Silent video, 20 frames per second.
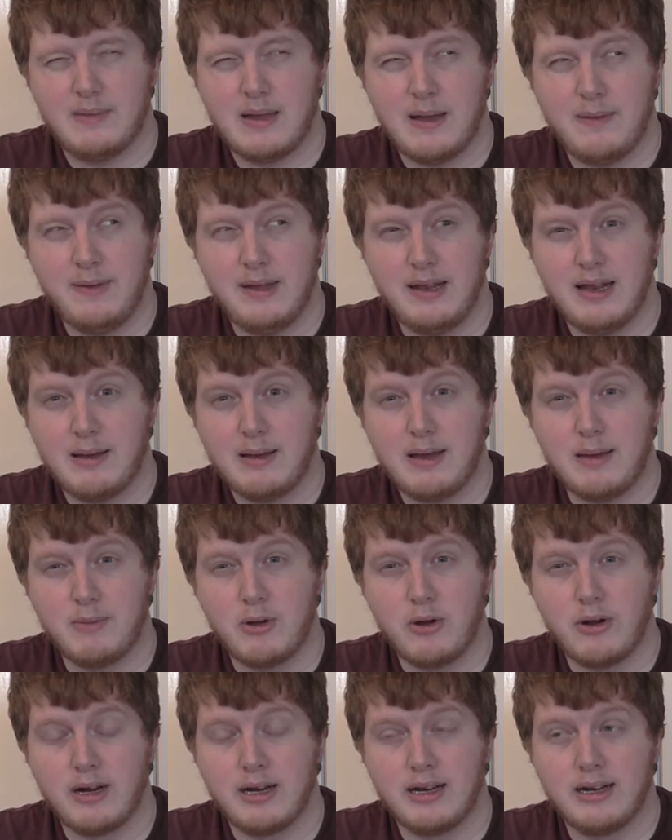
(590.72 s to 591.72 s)
I feel like I'm
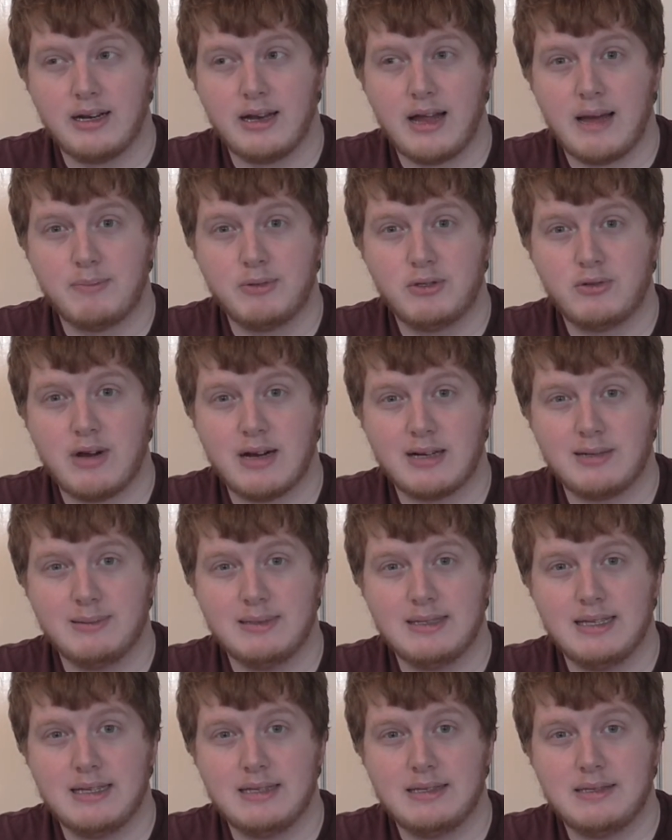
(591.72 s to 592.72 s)
going a little abstract
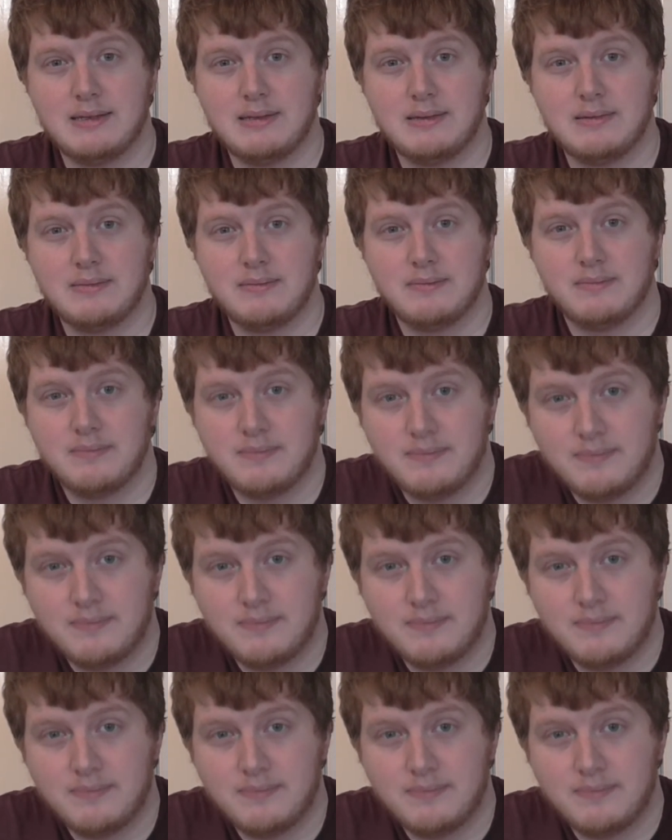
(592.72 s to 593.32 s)
with this.